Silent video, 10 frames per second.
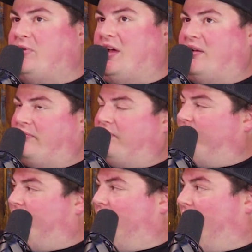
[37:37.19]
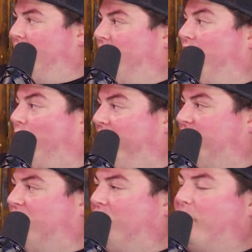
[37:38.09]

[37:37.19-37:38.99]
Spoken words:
You got 40 years under your